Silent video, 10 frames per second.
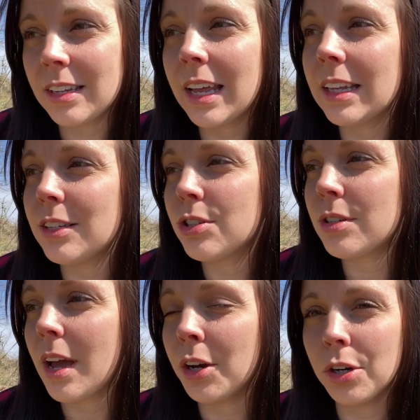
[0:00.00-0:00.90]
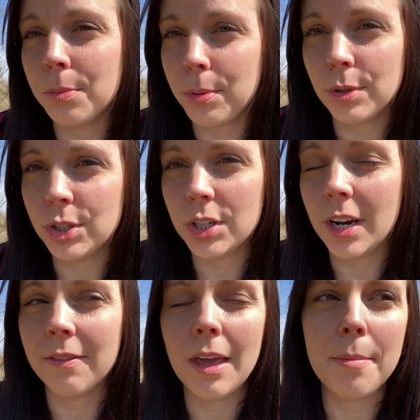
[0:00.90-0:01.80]
at least a good portion
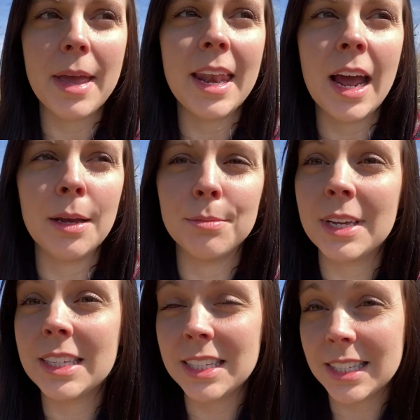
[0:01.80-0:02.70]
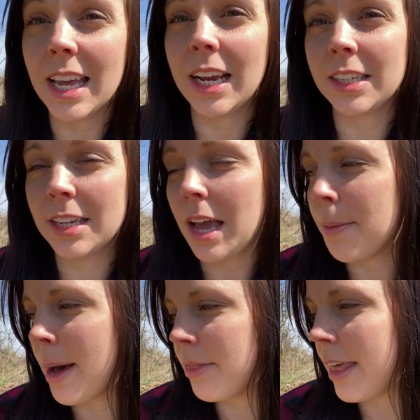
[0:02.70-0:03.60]
of them, and I'm psyched
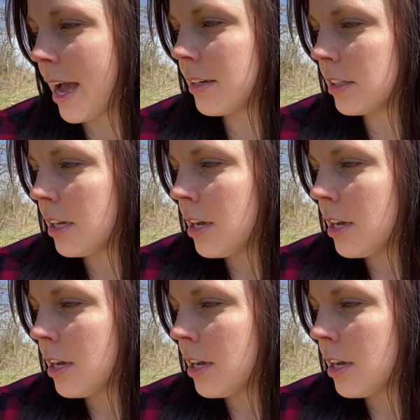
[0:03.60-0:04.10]
about that.